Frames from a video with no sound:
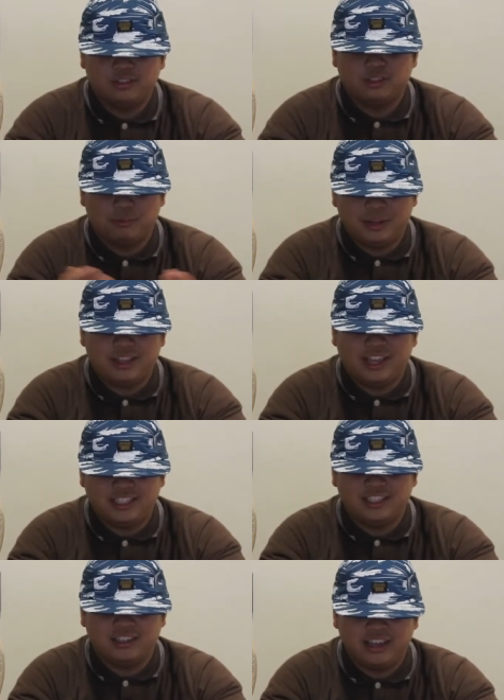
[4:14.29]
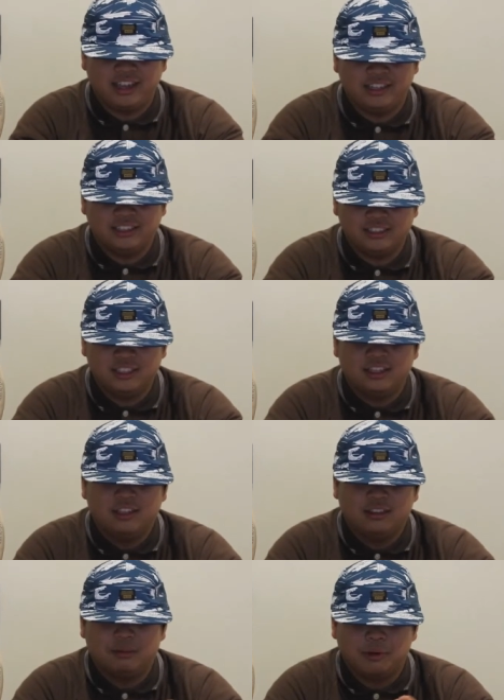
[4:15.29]
So by the 1880s,
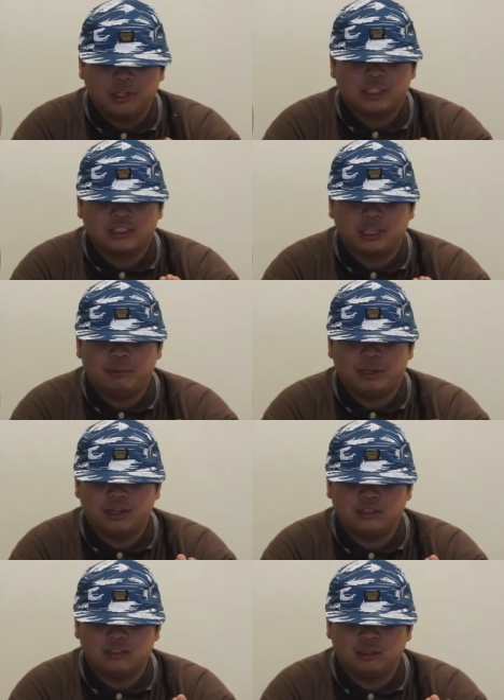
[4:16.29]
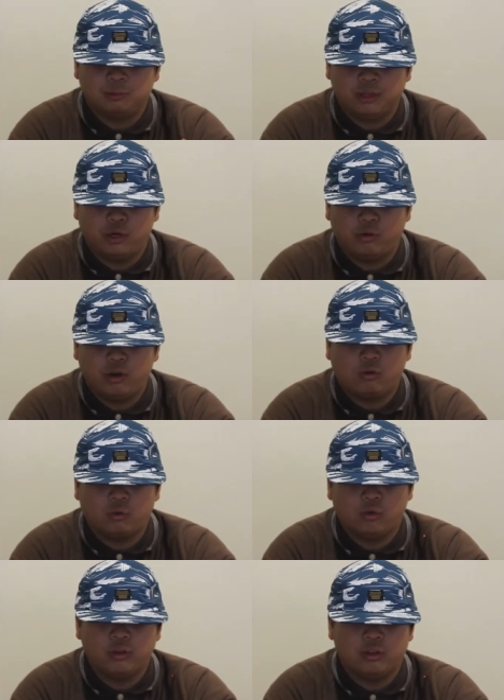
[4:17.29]
the Americans had begun to play a greater
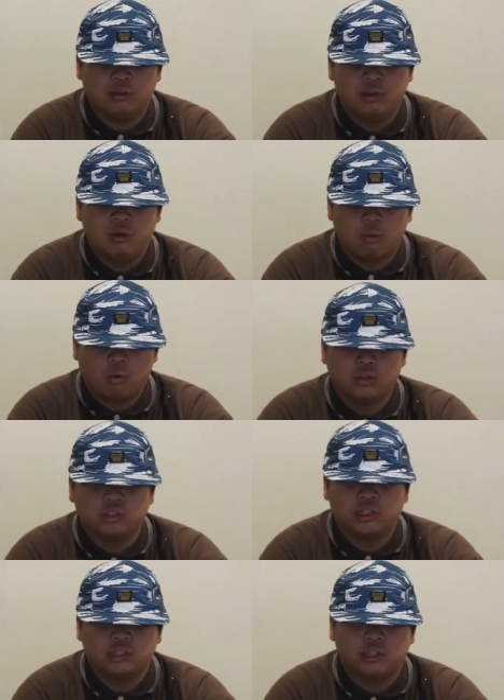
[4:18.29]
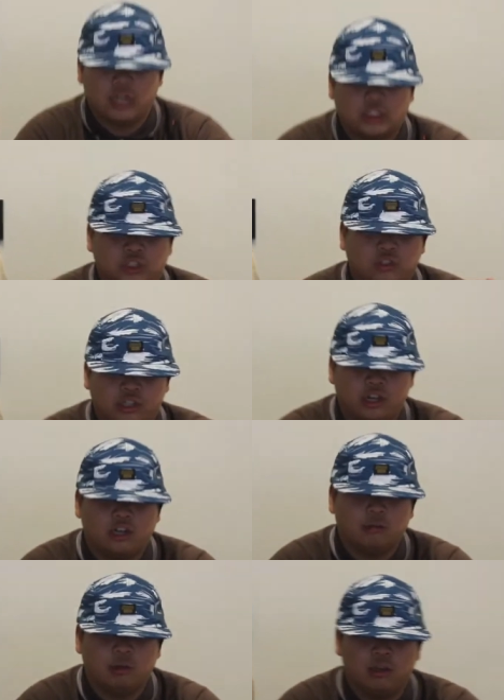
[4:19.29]
role in the world's international
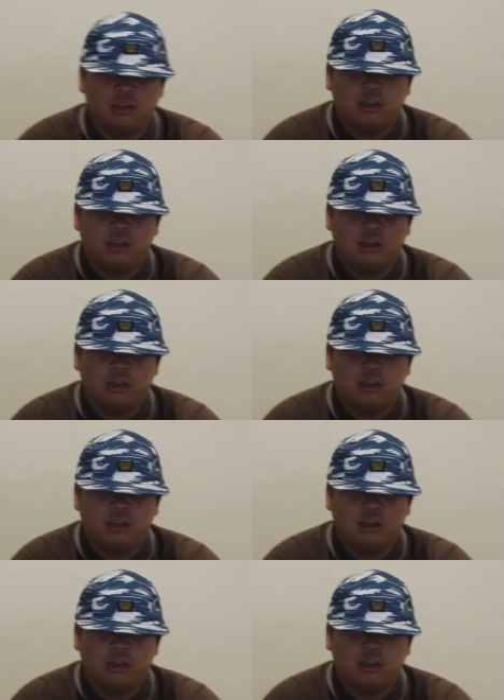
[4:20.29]
economy.